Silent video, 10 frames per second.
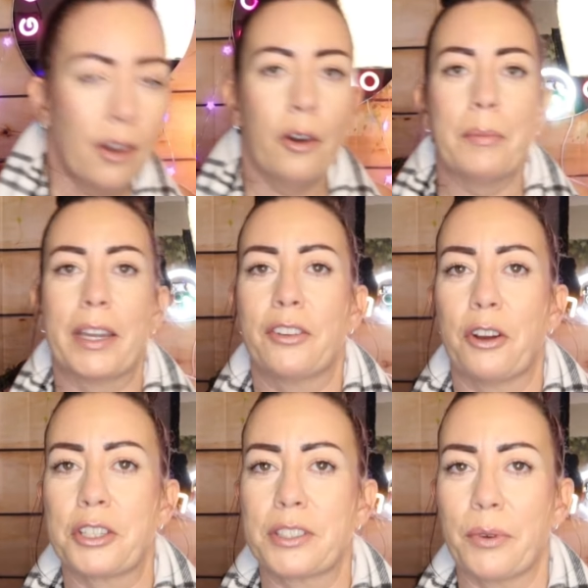Oh my
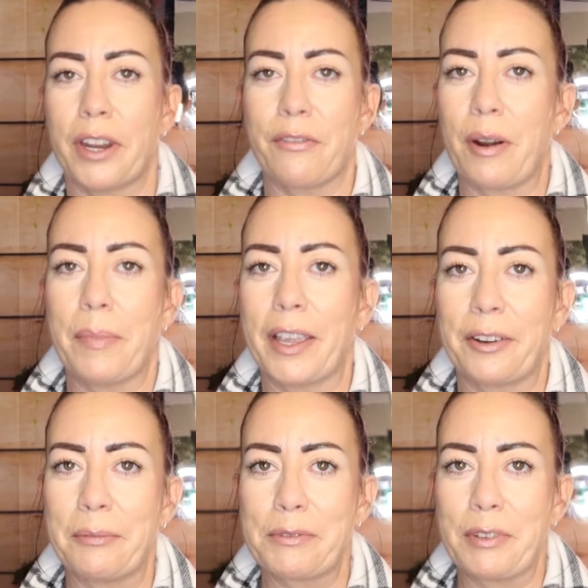gosh, whatever I'm
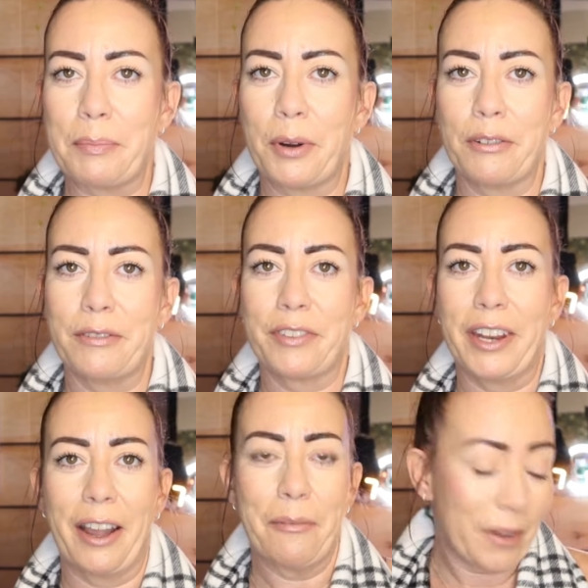picking up is really boring for
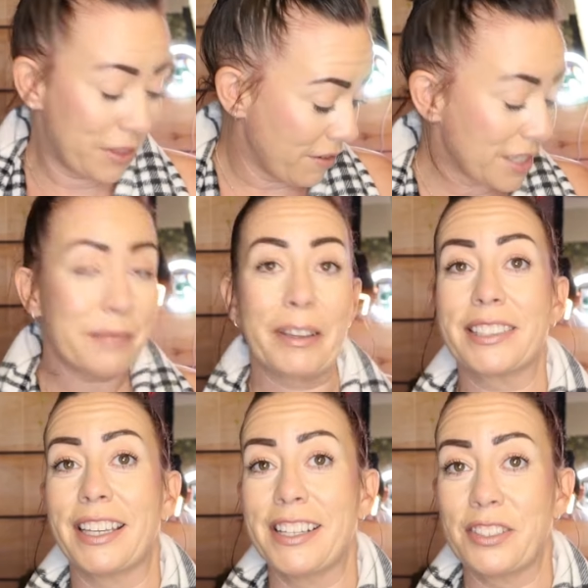now, but there is some
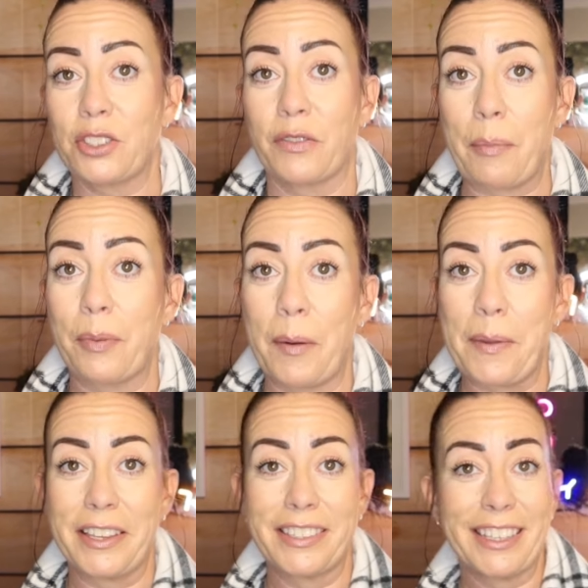exciting stuff, I
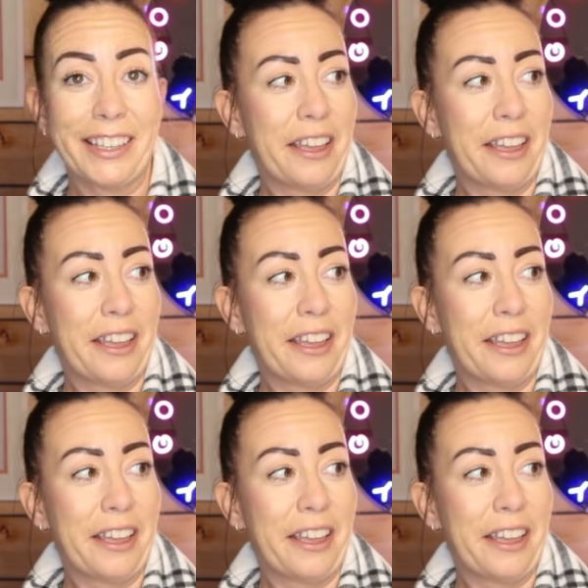promise.